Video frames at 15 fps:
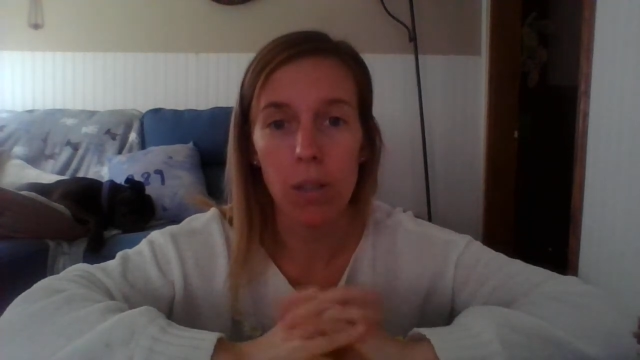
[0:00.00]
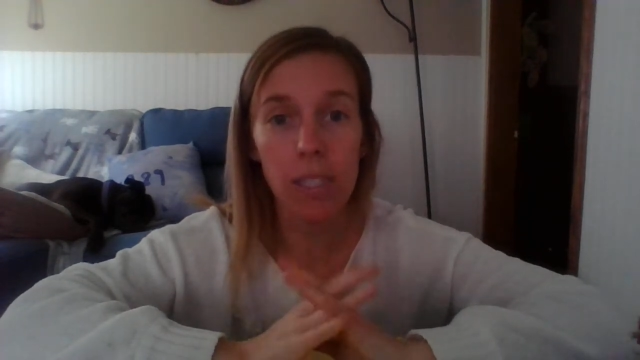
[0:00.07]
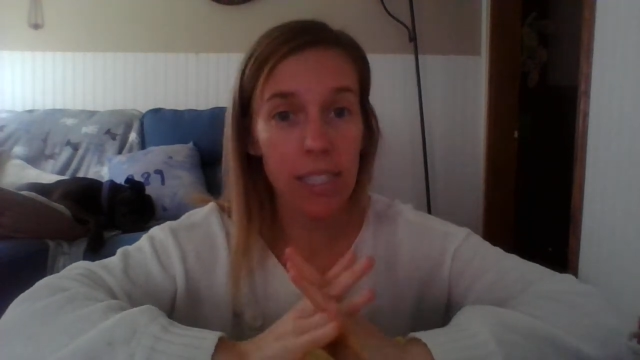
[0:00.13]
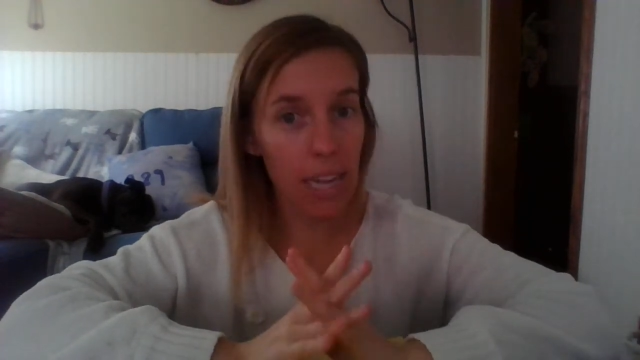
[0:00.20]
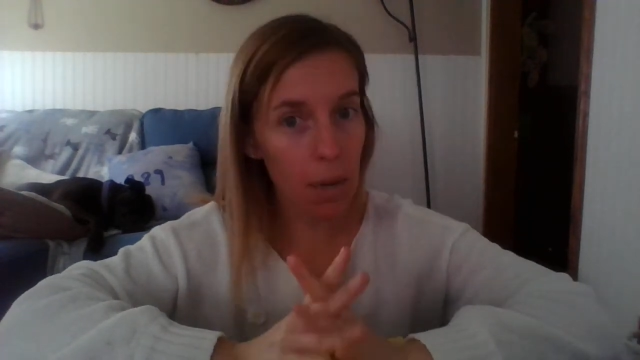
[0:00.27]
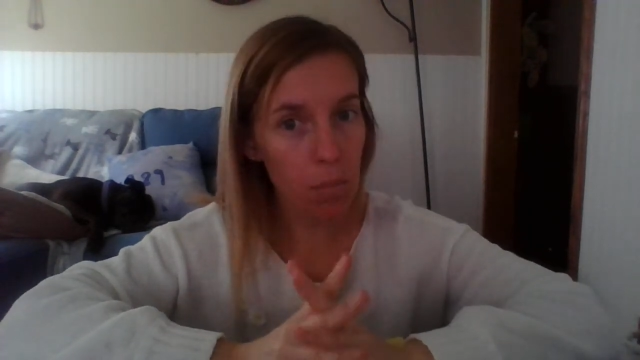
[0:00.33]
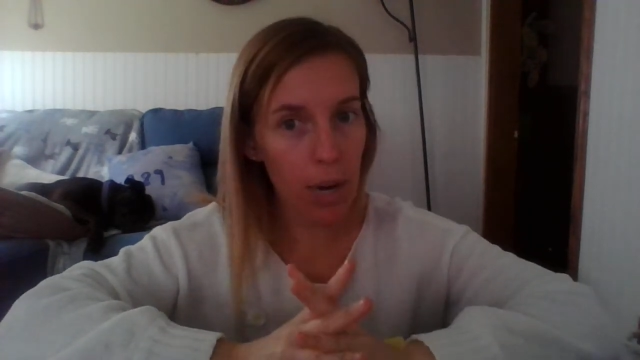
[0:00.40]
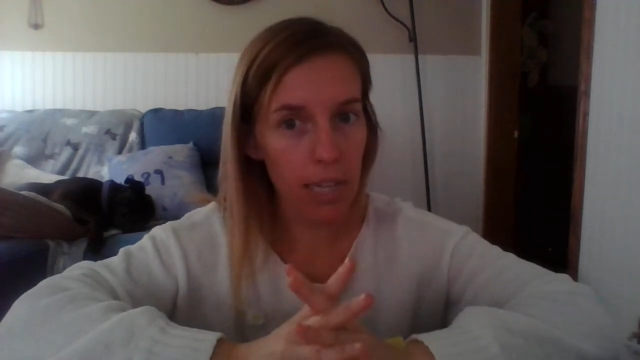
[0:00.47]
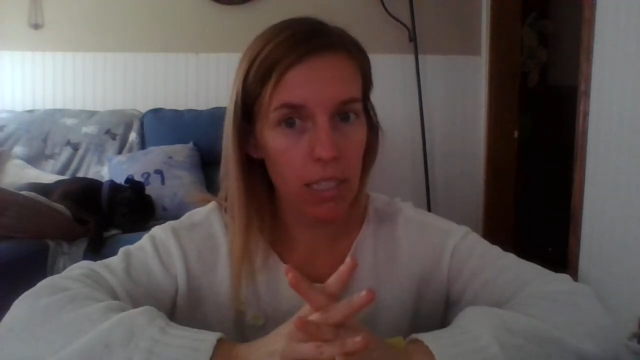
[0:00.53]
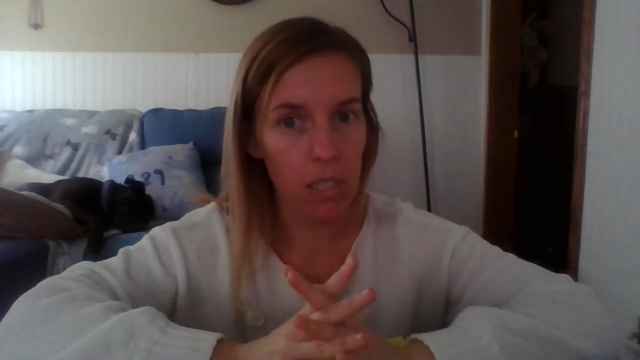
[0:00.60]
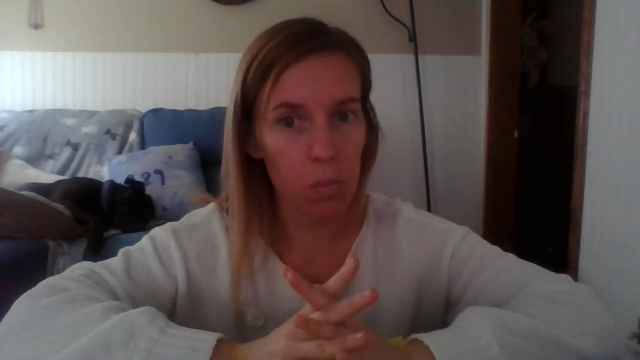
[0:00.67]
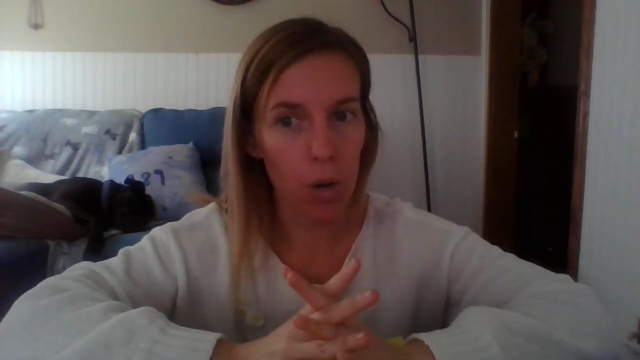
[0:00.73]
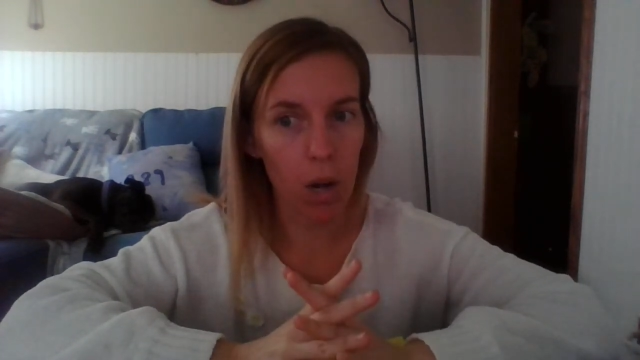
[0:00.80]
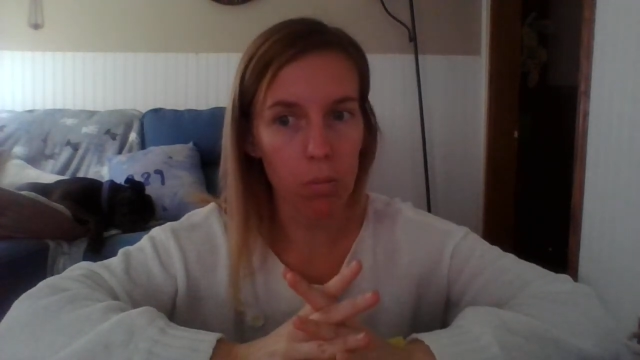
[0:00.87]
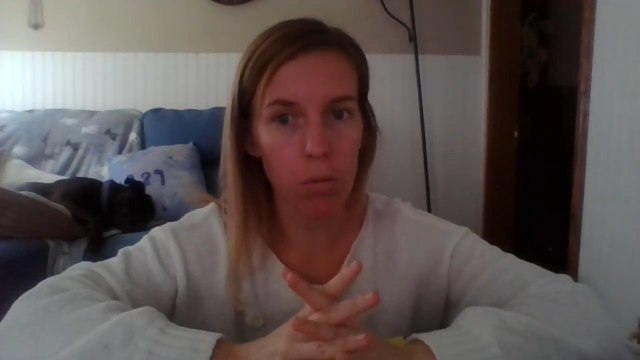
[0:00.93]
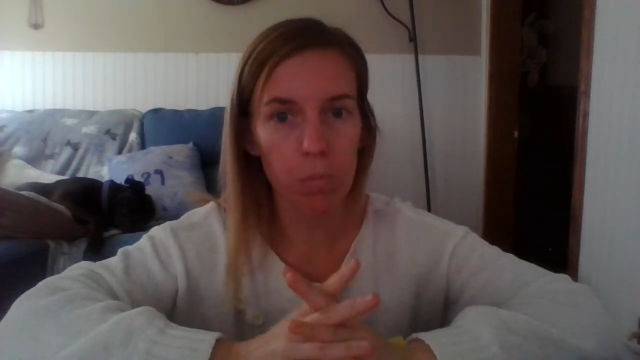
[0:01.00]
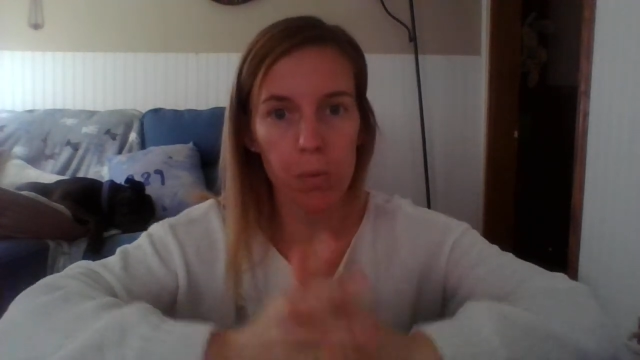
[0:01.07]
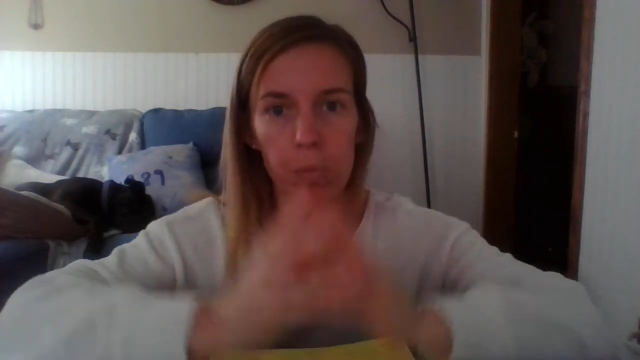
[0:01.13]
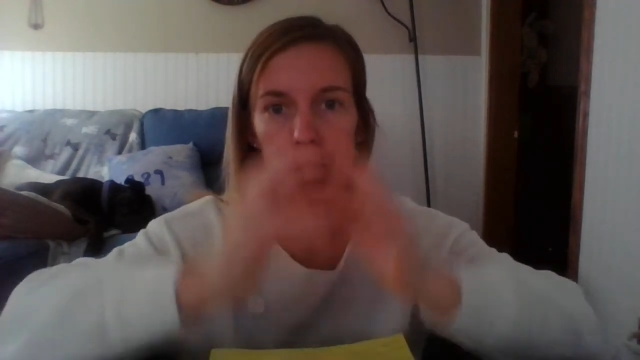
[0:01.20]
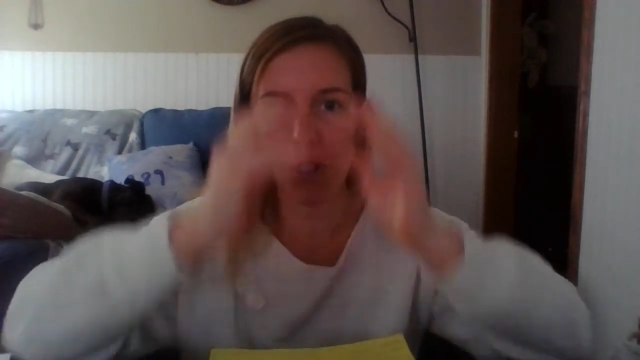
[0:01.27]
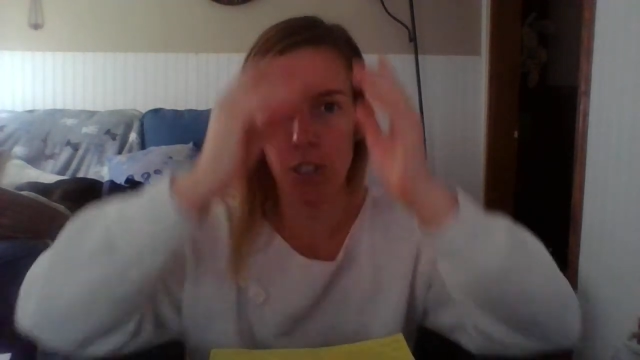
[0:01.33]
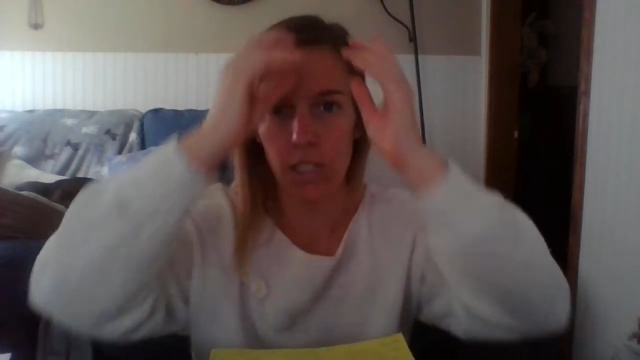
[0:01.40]
Same practice problems,
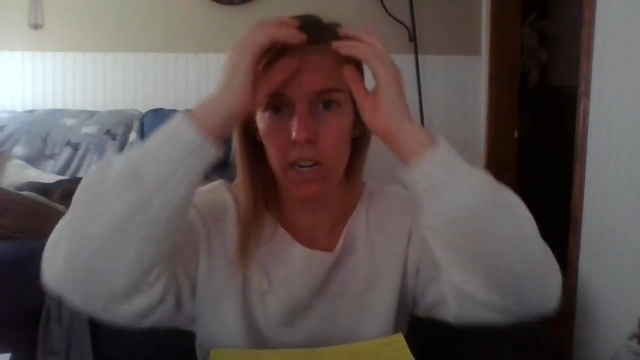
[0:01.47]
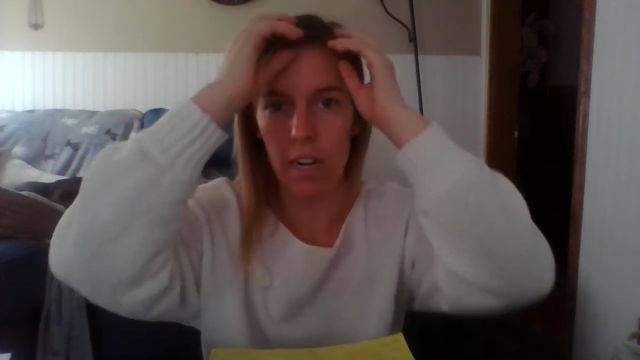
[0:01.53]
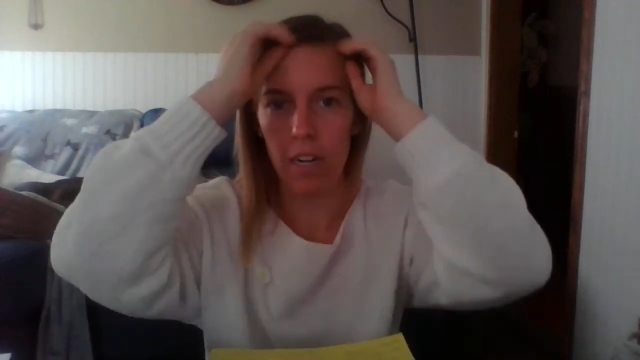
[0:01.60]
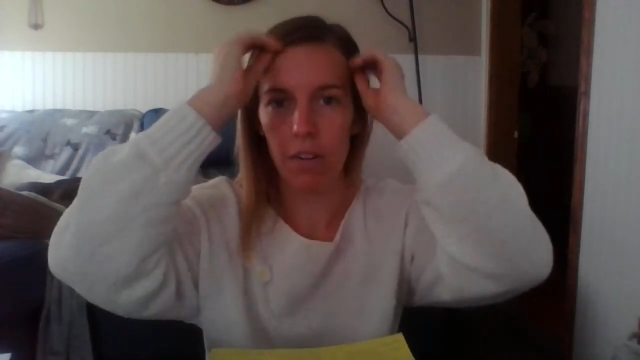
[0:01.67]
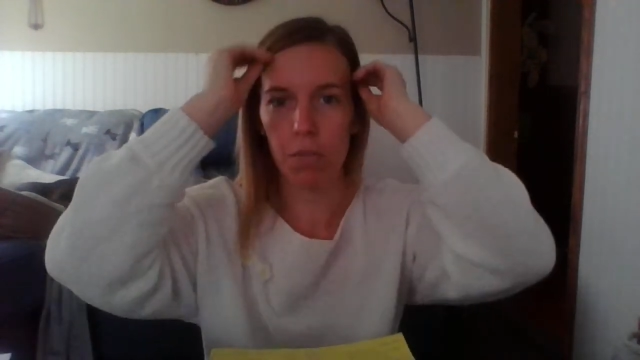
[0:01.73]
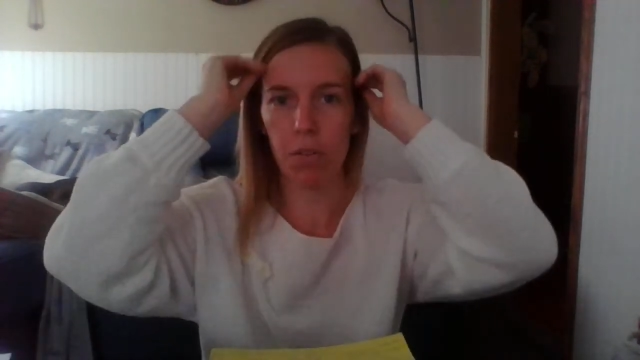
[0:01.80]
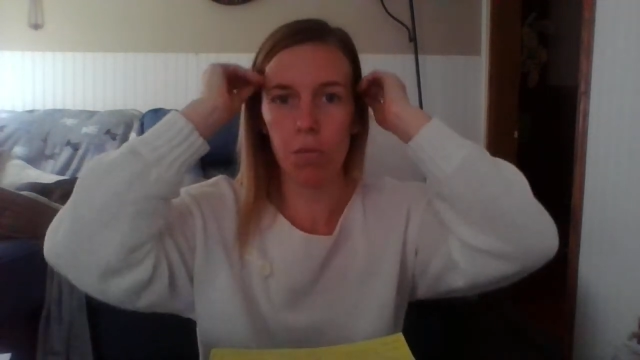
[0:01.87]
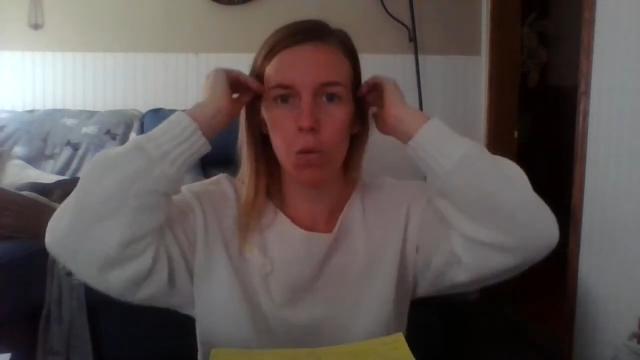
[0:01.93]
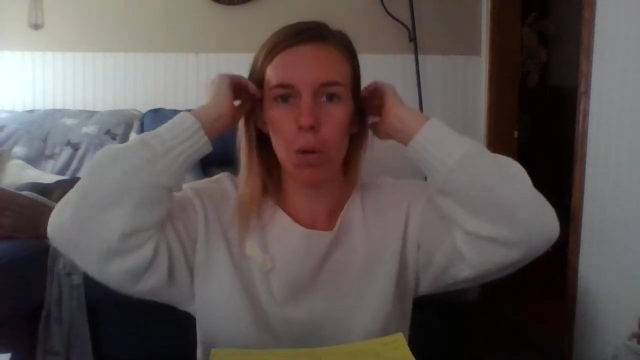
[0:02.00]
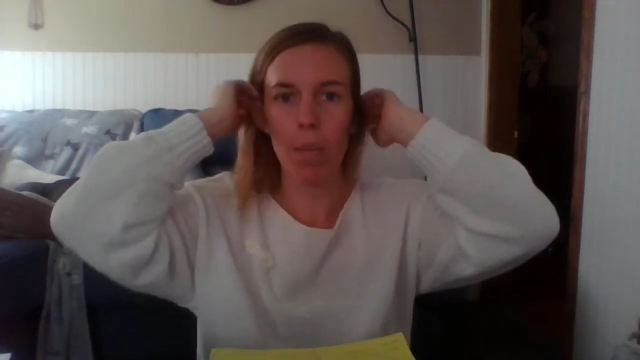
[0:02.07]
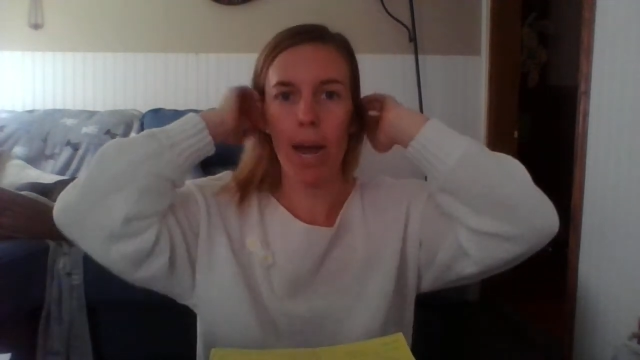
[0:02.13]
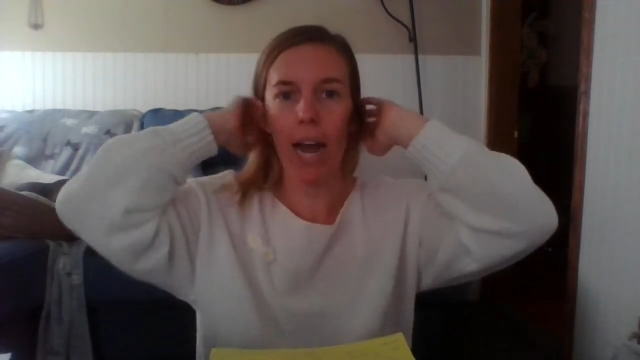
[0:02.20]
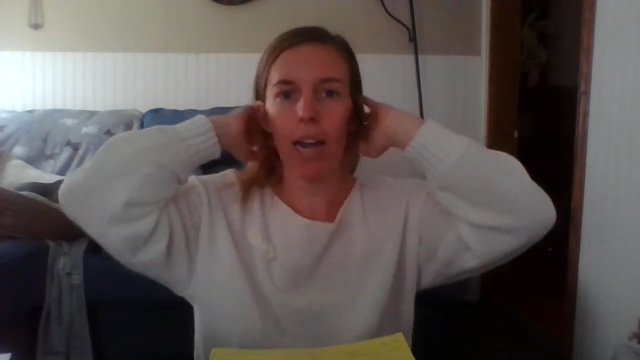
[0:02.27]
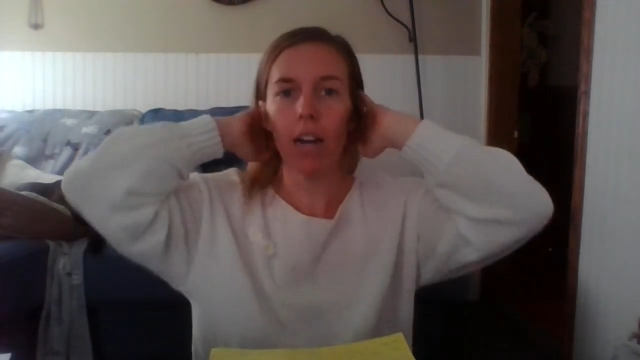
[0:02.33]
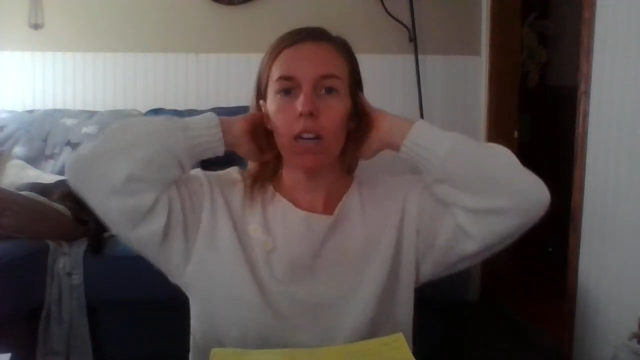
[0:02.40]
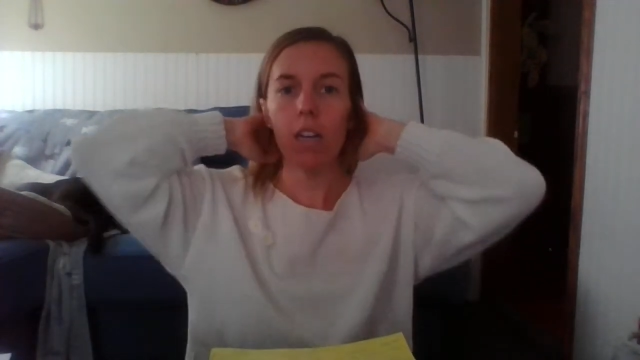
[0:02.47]
but just in a different format.